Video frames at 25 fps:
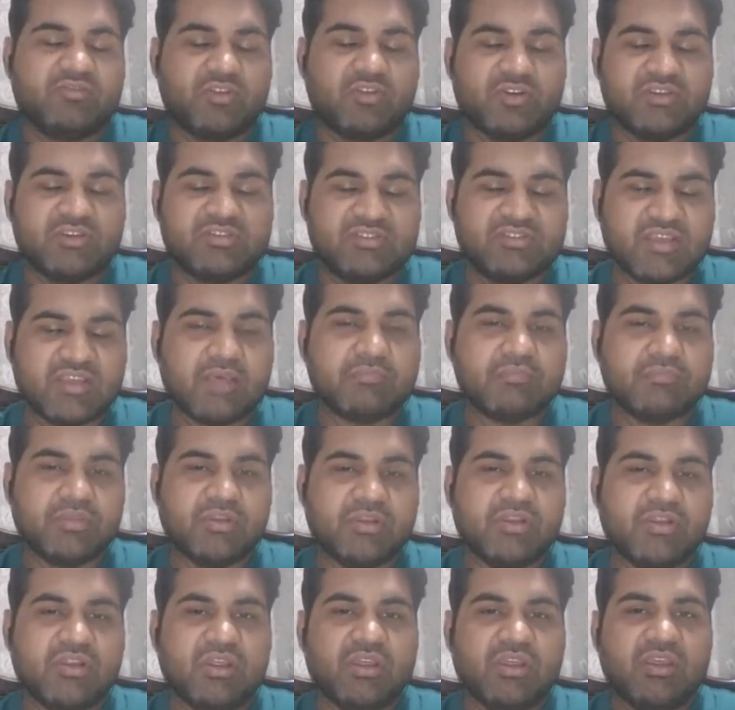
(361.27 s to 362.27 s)
For
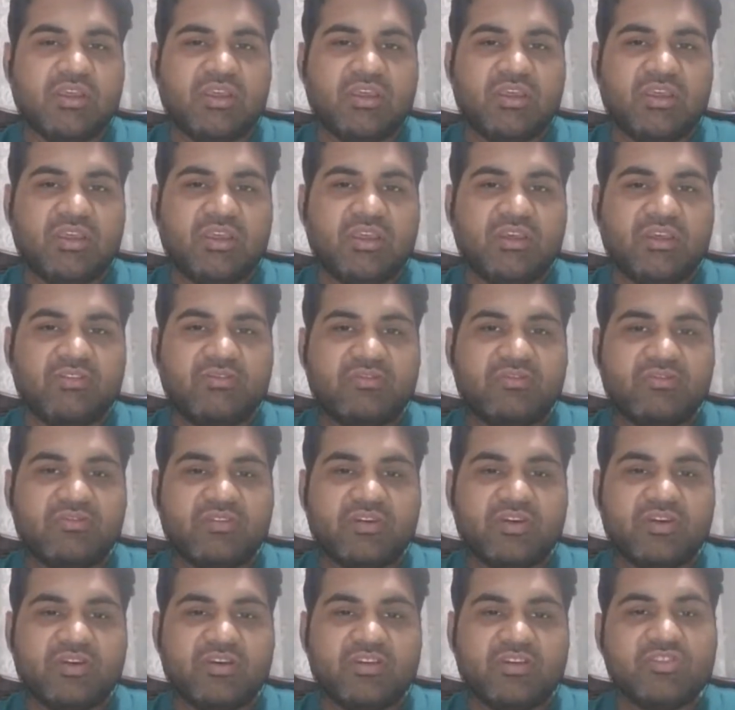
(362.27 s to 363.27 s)
example, if
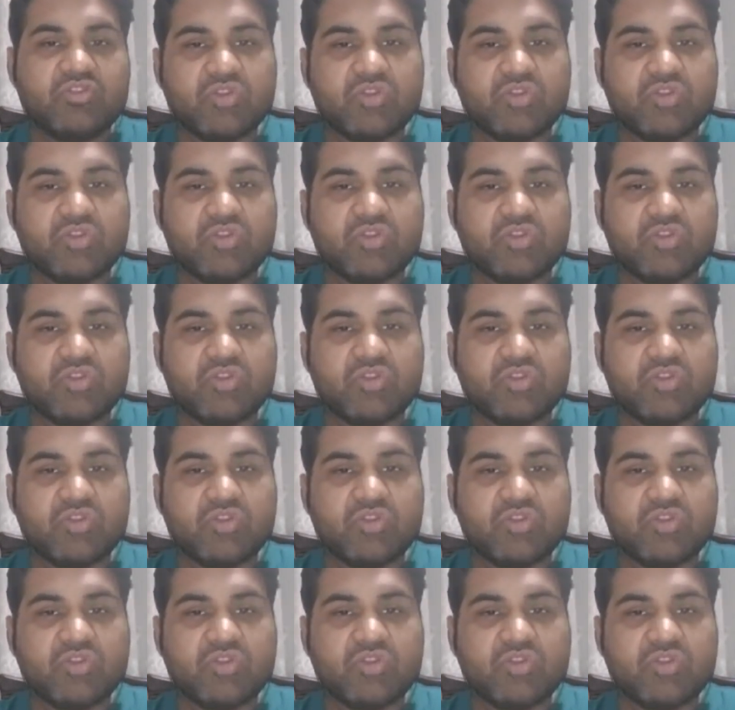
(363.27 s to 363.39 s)
you